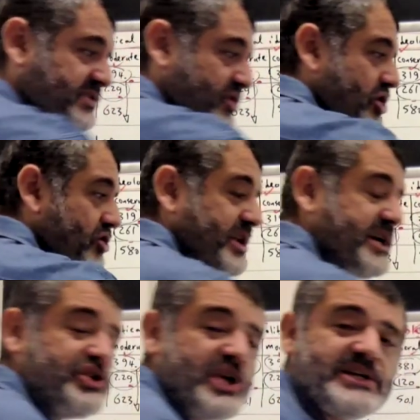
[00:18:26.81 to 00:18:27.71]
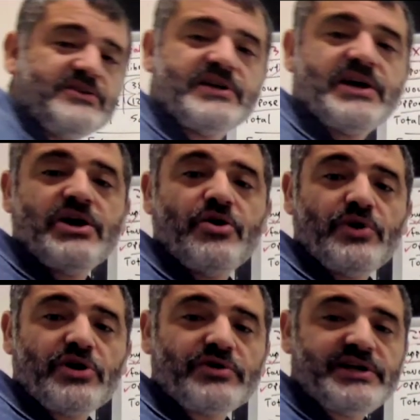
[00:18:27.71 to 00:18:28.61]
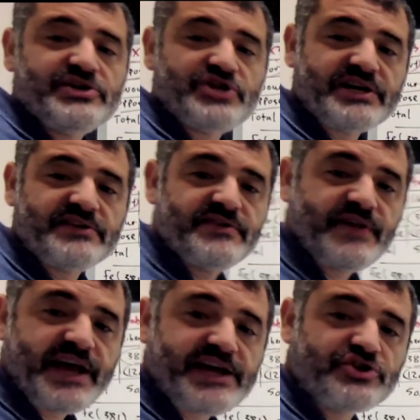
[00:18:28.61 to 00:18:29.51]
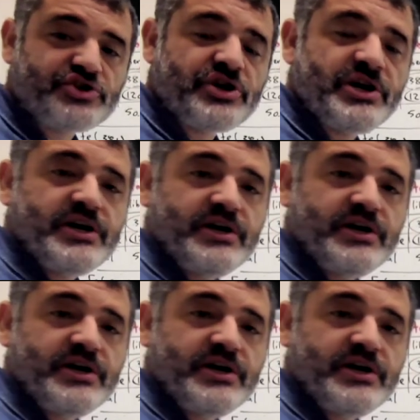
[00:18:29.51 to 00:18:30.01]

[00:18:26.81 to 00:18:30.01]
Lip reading: So we are going to reject the H